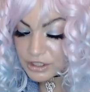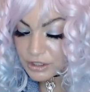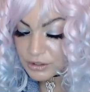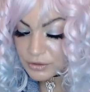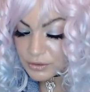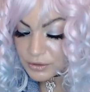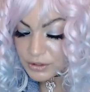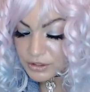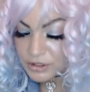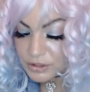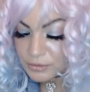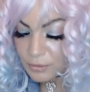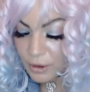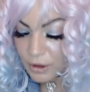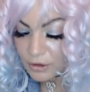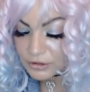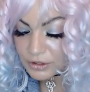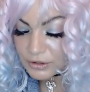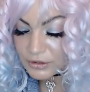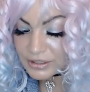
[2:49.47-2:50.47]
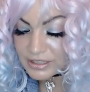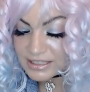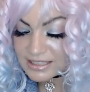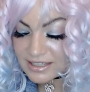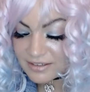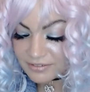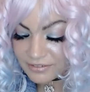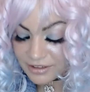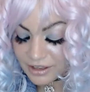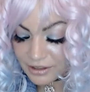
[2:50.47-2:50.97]
adores small tokens
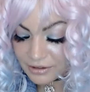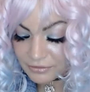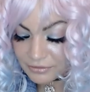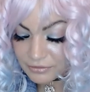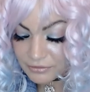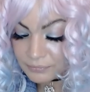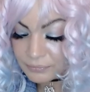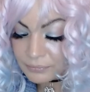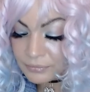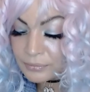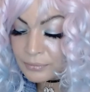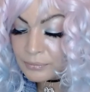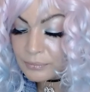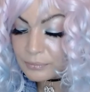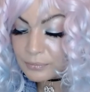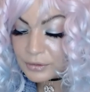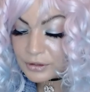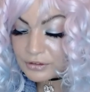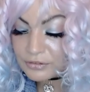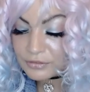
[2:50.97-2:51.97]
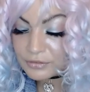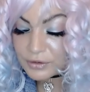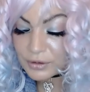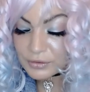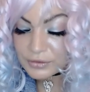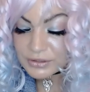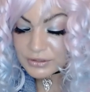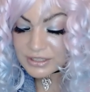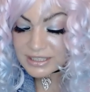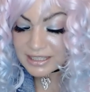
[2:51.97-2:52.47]
of love, brief
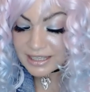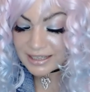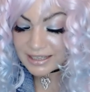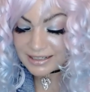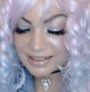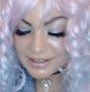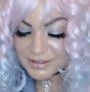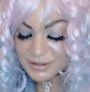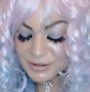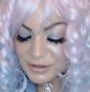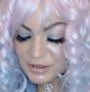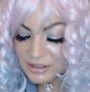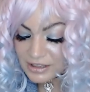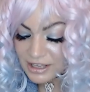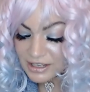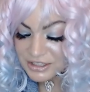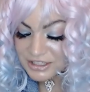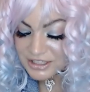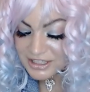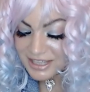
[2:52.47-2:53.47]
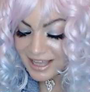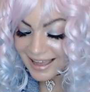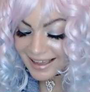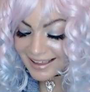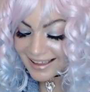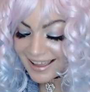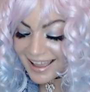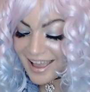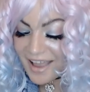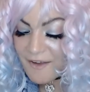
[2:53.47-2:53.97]
notes in his or her lunch sack,
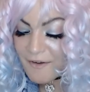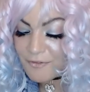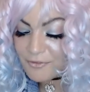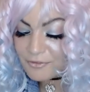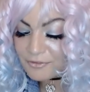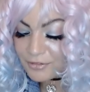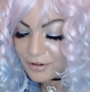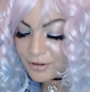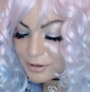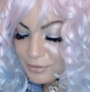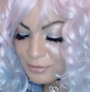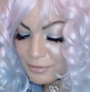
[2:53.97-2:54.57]
funnier